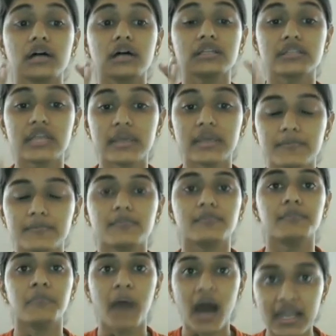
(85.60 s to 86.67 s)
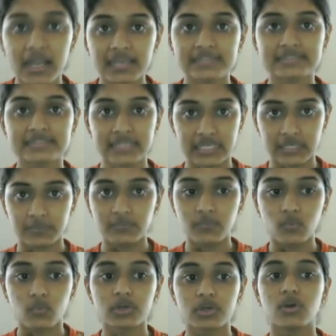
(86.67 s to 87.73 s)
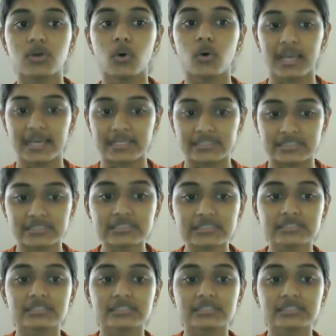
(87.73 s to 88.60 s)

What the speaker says: the marking scheme would go like this.